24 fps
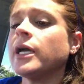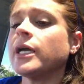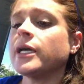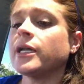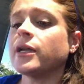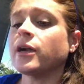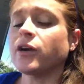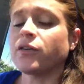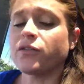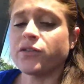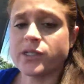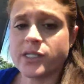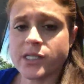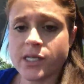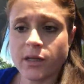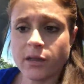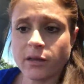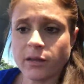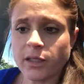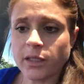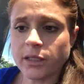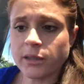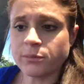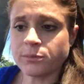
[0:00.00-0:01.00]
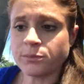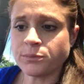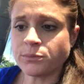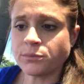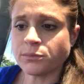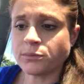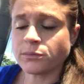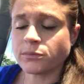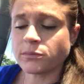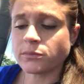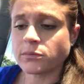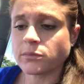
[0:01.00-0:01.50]
in our facility?
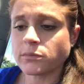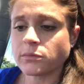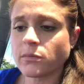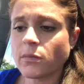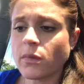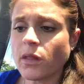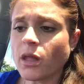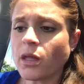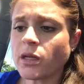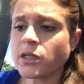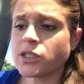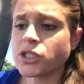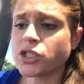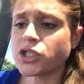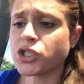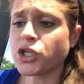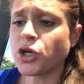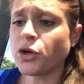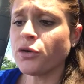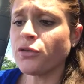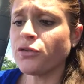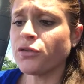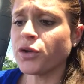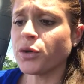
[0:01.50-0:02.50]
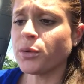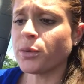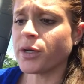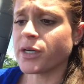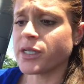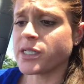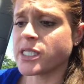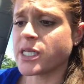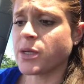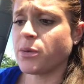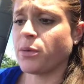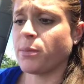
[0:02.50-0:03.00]
To show
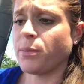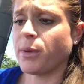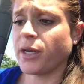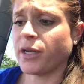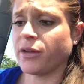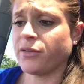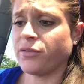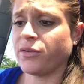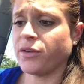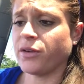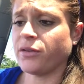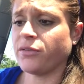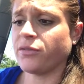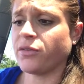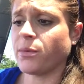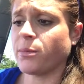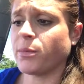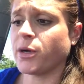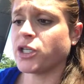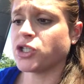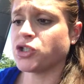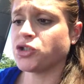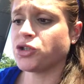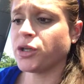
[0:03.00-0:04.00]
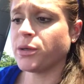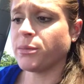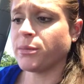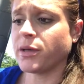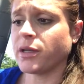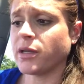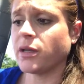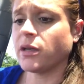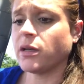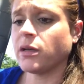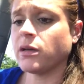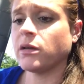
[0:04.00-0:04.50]
viewers they will benefit from our
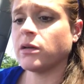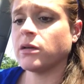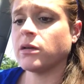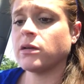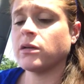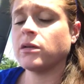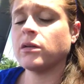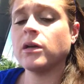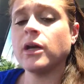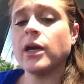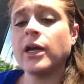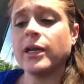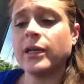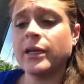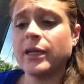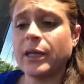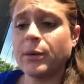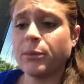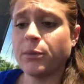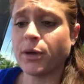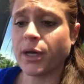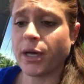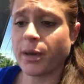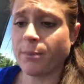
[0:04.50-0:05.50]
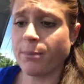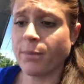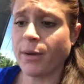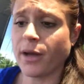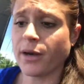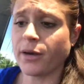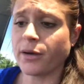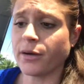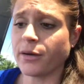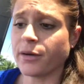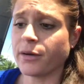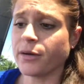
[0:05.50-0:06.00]
treatment and they will get
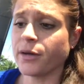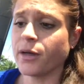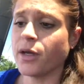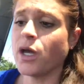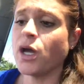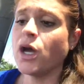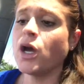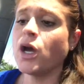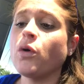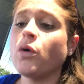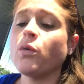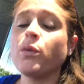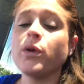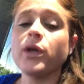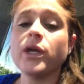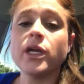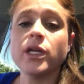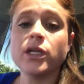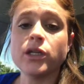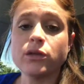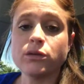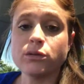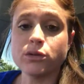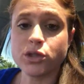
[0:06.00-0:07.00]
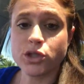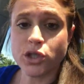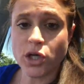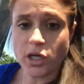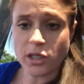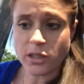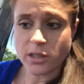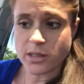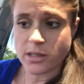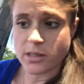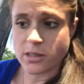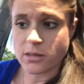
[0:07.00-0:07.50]
better, we can use
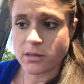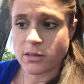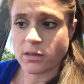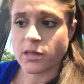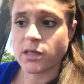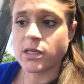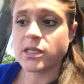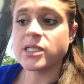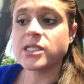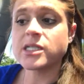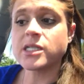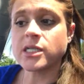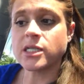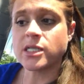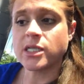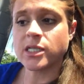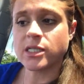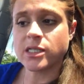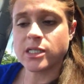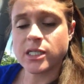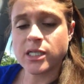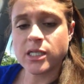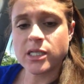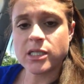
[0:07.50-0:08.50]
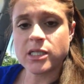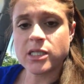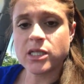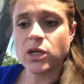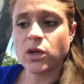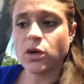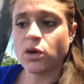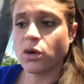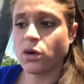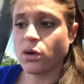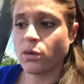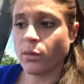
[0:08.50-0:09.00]
charts, statistics,
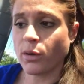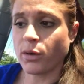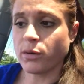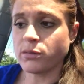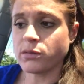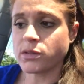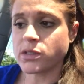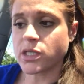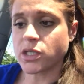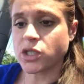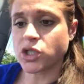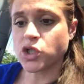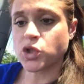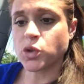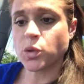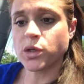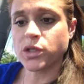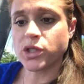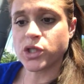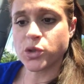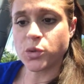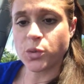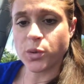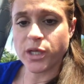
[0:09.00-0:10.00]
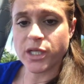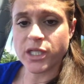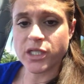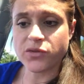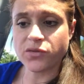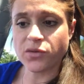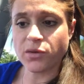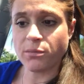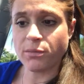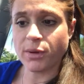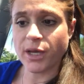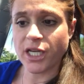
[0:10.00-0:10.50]
quotes, and short stories
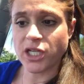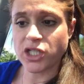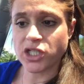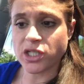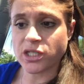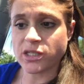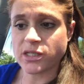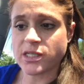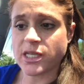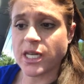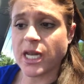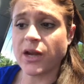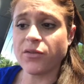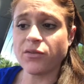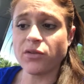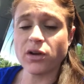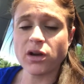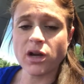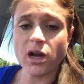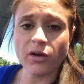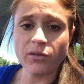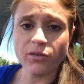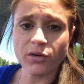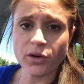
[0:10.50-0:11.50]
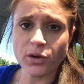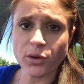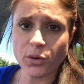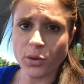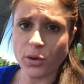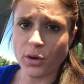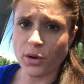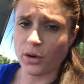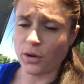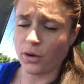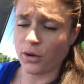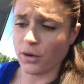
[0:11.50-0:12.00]
from patients that have recovered
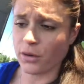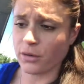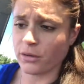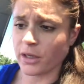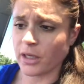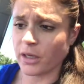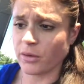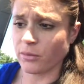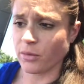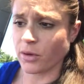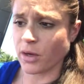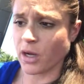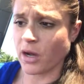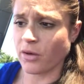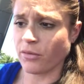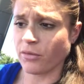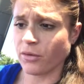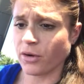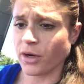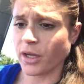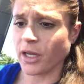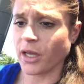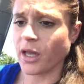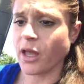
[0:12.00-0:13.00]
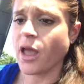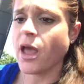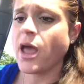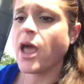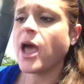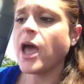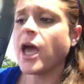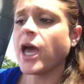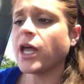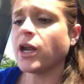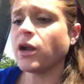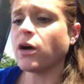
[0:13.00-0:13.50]
or are currently in recovery,
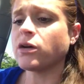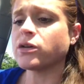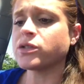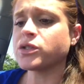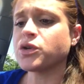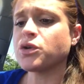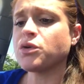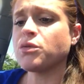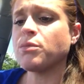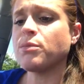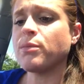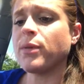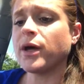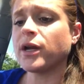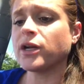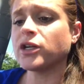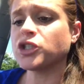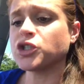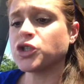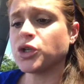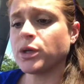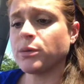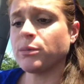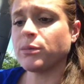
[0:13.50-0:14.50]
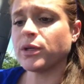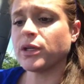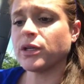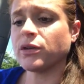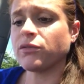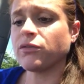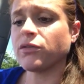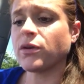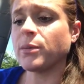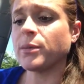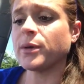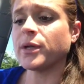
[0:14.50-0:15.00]
and also better treatment
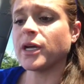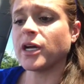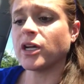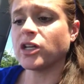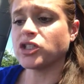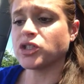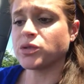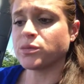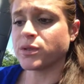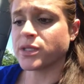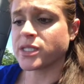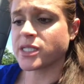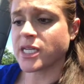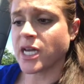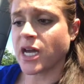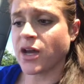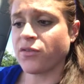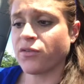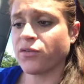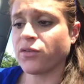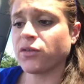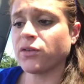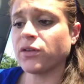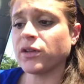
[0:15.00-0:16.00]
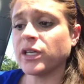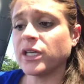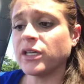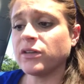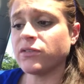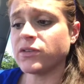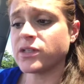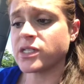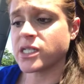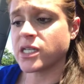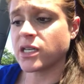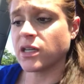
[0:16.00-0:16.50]
from a knowledgeable staff, clean
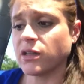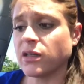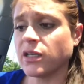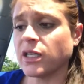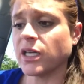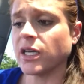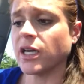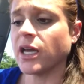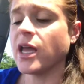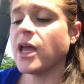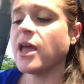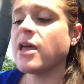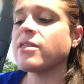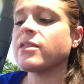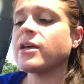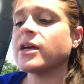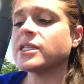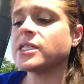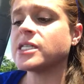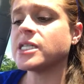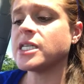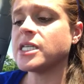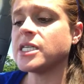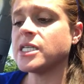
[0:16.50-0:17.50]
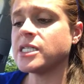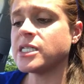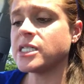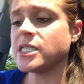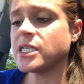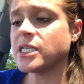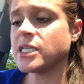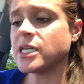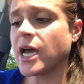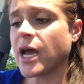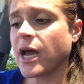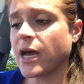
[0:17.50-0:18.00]
facility that's
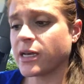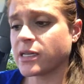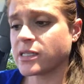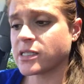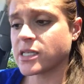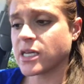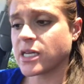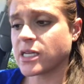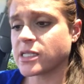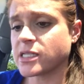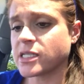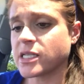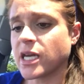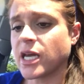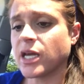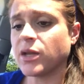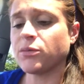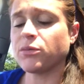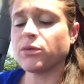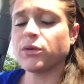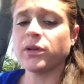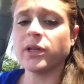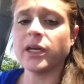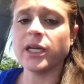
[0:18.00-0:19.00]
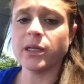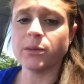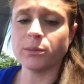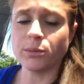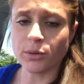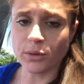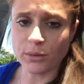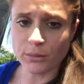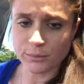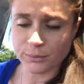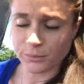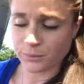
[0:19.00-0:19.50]
easy access and
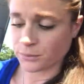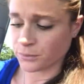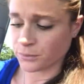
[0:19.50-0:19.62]
relatable.